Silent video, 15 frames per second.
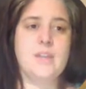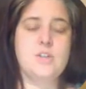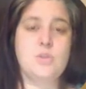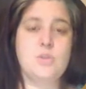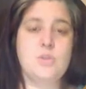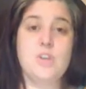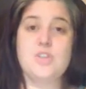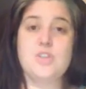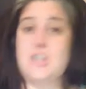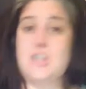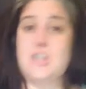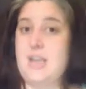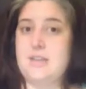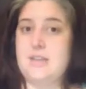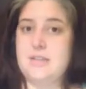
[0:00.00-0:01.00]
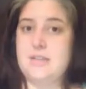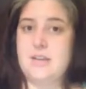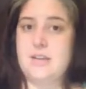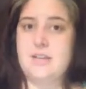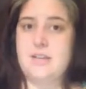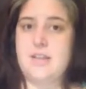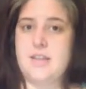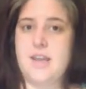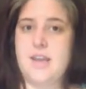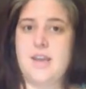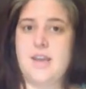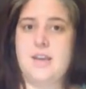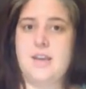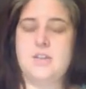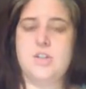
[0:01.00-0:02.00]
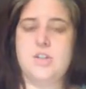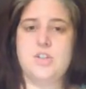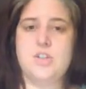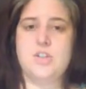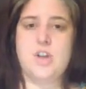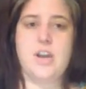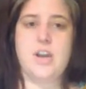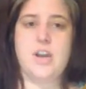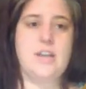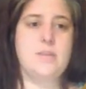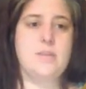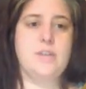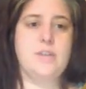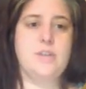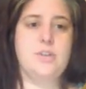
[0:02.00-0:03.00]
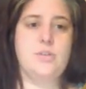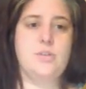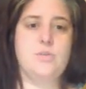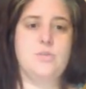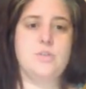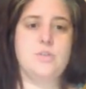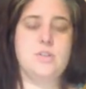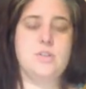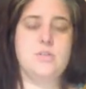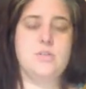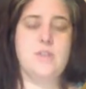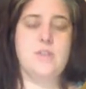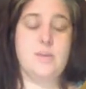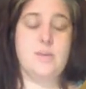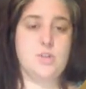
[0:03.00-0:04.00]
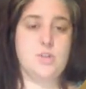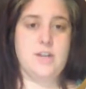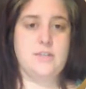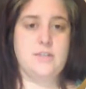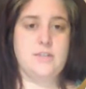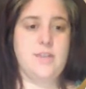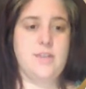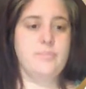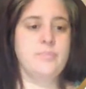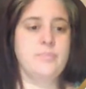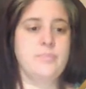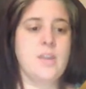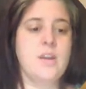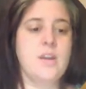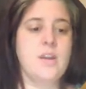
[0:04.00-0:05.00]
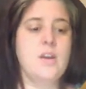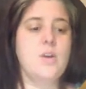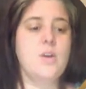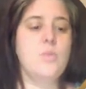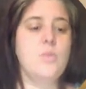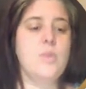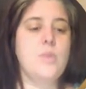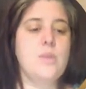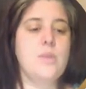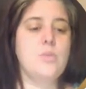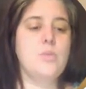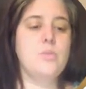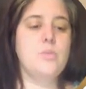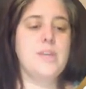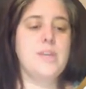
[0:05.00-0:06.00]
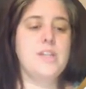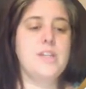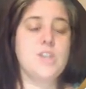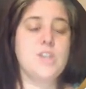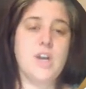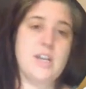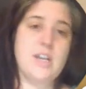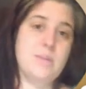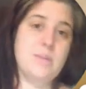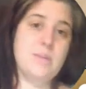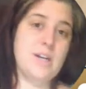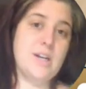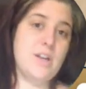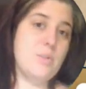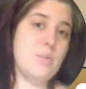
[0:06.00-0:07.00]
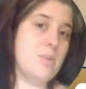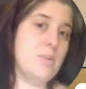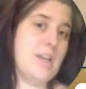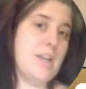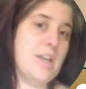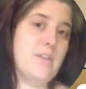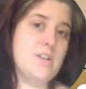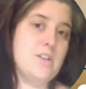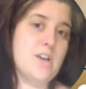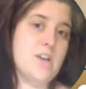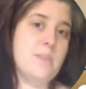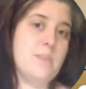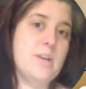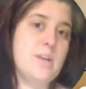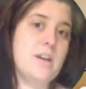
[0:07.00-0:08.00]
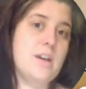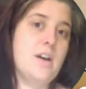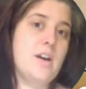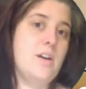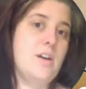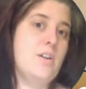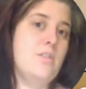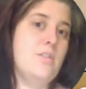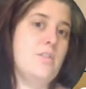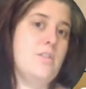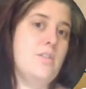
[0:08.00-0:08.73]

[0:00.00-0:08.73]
understand than talking about those abstractly. We will be talking about another pretty heavy topic of